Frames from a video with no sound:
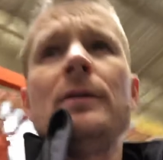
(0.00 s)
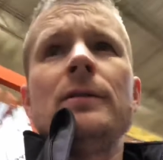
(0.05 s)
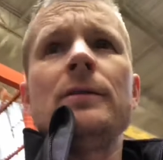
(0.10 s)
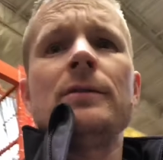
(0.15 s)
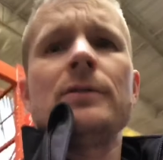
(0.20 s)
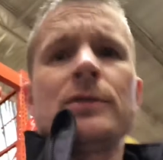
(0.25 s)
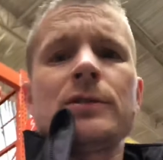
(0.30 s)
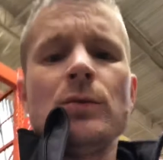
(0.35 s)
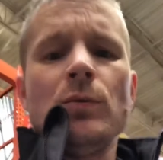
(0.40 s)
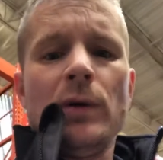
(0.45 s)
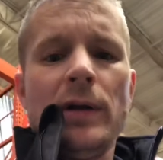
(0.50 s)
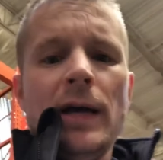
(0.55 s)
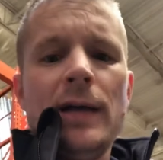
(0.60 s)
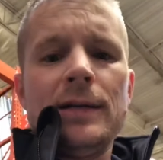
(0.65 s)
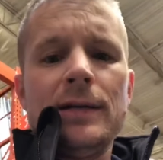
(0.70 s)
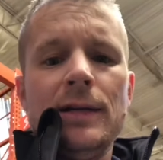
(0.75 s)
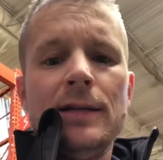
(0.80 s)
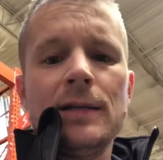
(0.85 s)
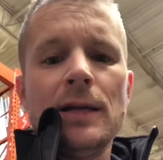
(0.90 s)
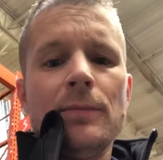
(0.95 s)
So what I
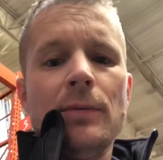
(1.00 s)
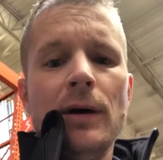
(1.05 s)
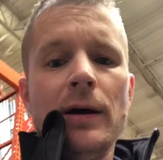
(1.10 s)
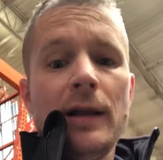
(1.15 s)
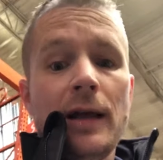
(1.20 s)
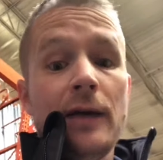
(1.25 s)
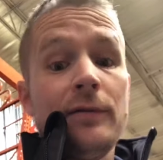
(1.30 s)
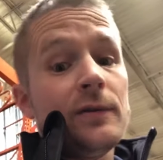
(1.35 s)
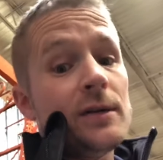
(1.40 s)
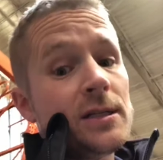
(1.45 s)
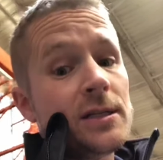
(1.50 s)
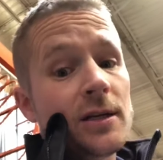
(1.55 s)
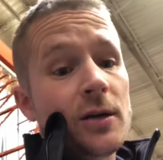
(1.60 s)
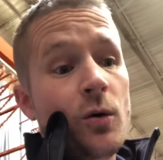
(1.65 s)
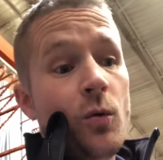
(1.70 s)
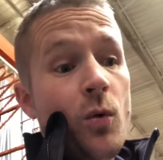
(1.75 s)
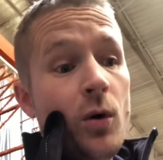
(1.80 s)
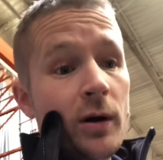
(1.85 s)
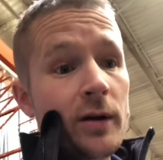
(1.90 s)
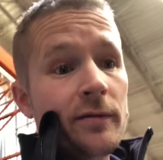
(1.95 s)
did is I bought every single
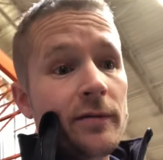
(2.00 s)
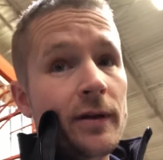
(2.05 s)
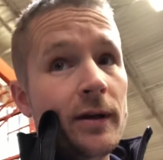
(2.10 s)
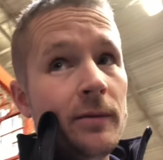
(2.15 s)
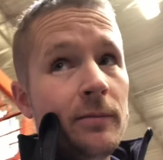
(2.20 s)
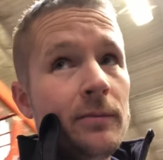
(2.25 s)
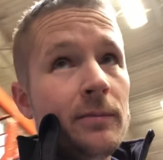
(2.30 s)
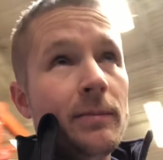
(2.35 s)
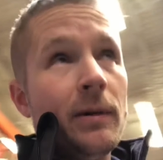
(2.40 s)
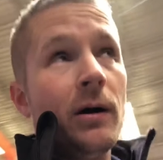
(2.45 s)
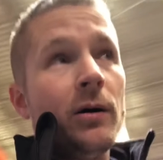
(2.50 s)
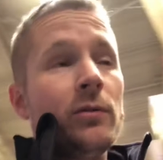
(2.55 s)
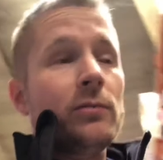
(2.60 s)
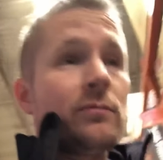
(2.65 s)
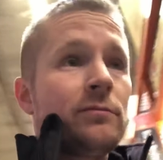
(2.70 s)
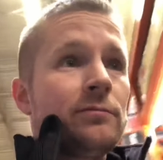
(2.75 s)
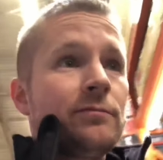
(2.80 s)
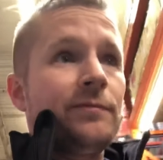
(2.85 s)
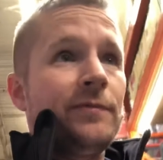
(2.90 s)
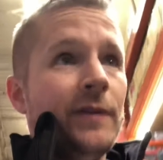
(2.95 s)
one of them, about
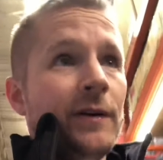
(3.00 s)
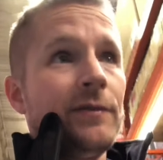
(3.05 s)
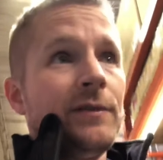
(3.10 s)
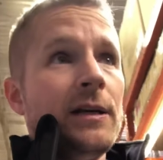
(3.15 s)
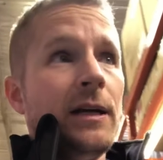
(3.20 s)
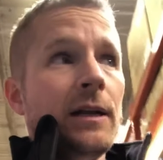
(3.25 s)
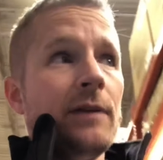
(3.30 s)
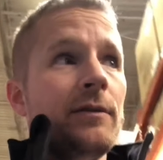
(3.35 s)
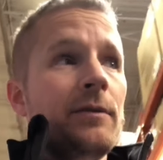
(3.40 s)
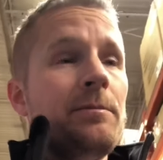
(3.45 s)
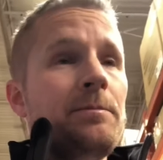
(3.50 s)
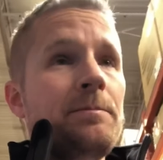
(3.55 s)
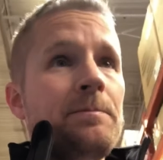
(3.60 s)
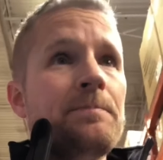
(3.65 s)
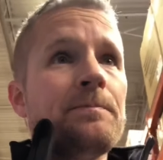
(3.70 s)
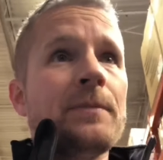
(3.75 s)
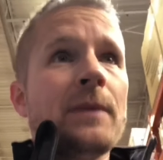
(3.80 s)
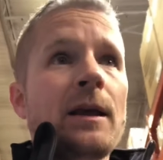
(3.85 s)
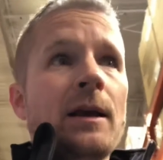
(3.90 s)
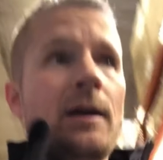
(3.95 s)
15 of them,
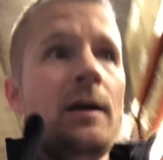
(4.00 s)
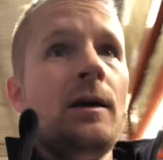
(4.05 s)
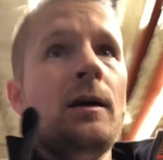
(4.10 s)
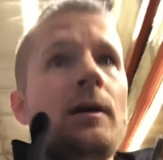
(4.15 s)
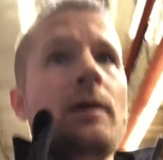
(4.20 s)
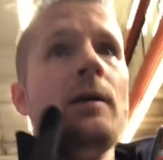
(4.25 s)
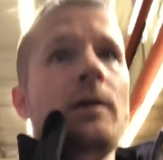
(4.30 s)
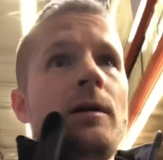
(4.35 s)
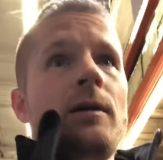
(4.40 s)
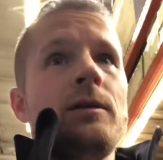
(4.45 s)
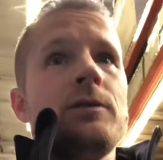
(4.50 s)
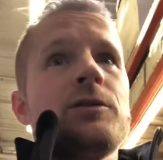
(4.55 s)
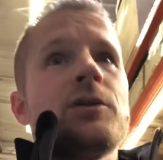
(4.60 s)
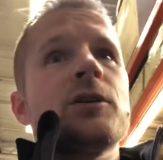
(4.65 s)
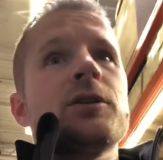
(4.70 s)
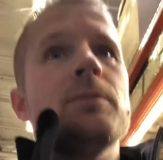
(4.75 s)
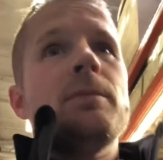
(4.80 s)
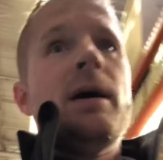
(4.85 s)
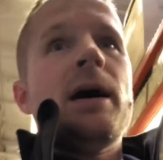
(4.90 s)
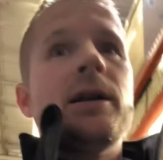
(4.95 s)
took
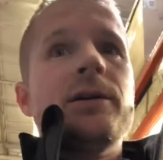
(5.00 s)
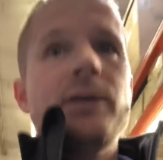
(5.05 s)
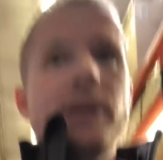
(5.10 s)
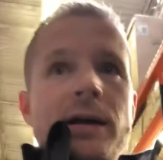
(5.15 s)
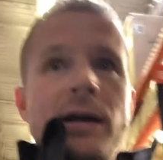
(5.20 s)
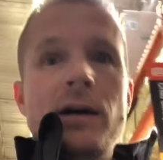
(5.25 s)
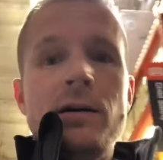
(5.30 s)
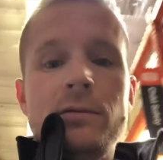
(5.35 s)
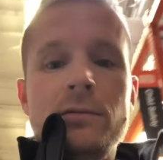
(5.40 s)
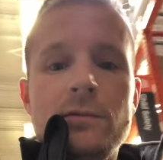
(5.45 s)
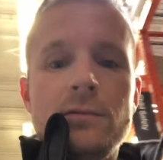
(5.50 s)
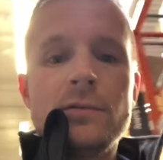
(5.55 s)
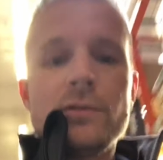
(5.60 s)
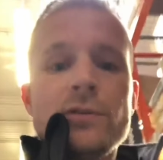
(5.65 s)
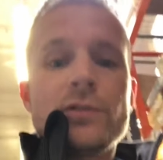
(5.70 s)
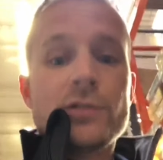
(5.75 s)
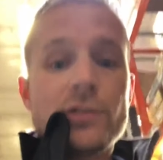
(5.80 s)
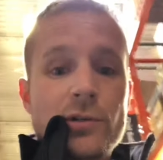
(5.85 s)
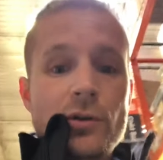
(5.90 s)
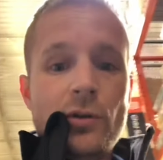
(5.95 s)
the battery out,
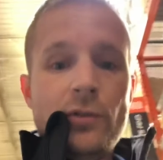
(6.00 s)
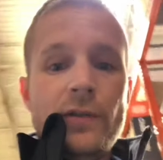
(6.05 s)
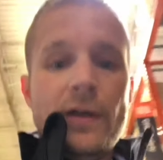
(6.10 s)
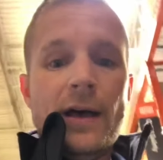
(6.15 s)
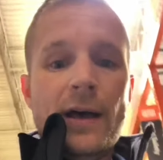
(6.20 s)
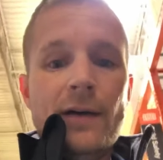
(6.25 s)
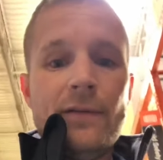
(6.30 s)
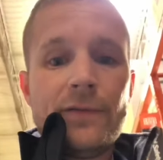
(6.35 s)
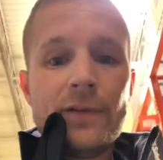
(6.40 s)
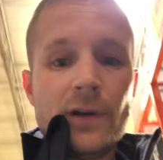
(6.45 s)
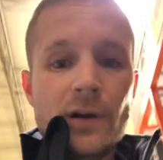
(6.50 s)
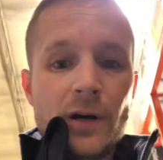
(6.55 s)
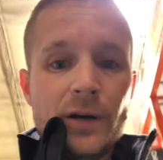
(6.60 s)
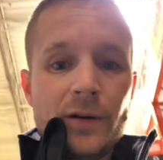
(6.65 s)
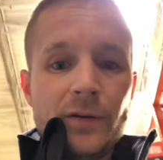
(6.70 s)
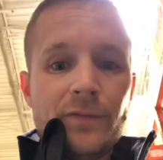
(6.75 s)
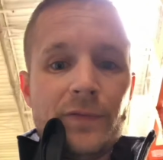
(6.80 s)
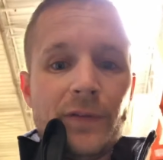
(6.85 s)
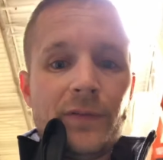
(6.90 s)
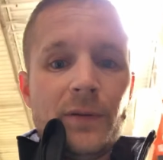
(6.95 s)
sold that for
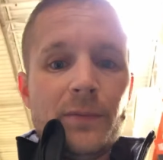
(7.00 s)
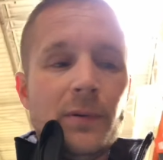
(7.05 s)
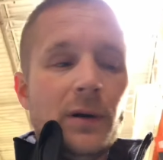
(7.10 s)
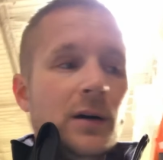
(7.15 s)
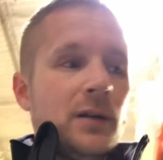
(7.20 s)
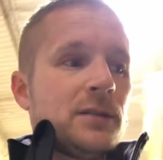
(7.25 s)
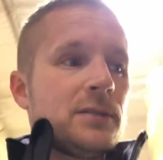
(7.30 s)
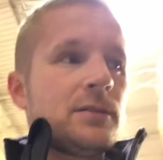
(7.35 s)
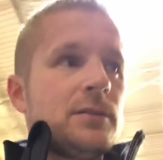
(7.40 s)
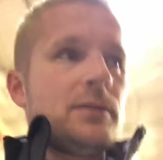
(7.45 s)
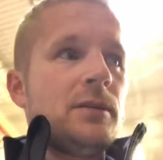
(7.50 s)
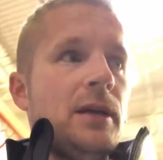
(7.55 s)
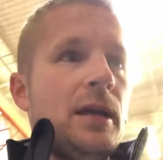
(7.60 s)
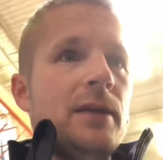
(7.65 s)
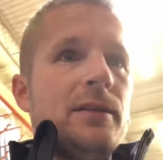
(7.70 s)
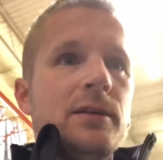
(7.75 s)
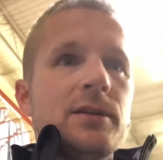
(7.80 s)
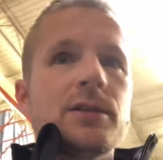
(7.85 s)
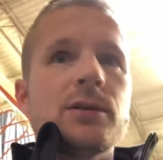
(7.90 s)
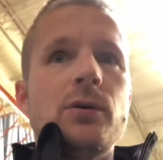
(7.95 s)
$150, and
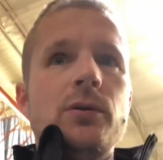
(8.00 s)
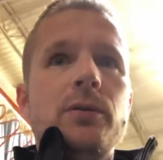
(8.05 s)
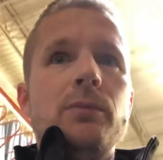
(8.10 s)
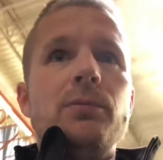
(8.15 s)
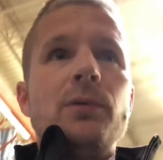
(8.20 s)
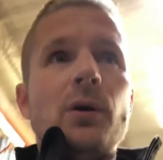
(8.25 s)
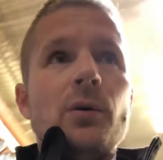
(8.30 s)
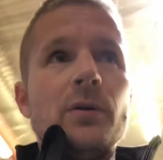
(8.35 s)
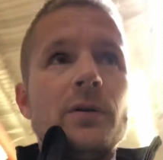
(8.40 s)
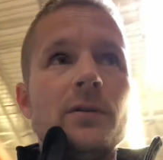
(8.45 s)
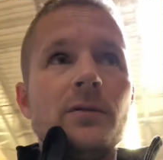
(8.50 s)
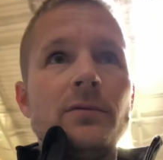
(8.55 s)
then sold the blower